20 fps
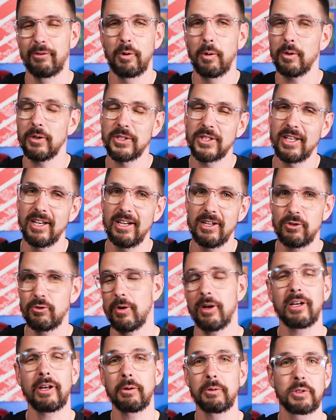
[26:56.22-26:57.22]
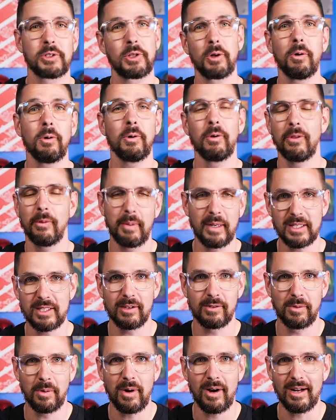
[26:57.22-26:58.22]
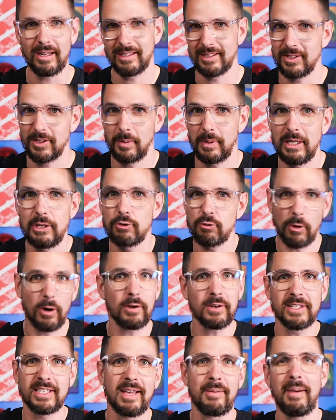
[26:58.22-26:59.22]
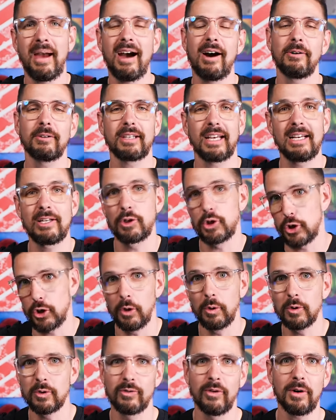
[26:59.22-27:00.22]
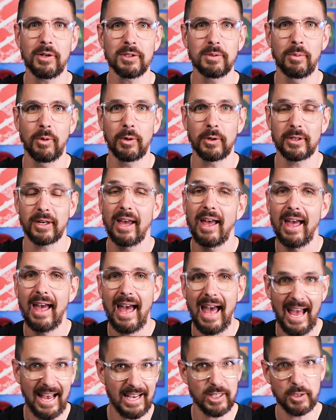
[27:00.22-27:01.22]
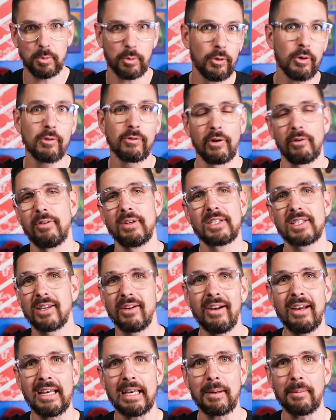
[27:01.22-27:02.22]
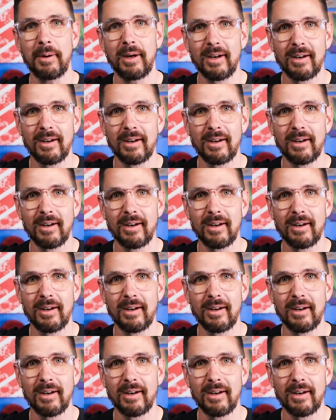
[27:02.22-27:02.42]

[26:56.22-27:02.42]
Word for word: of course, Draco stole the bits of wand, so he draws them out and shows Voldemort as proof of his claim.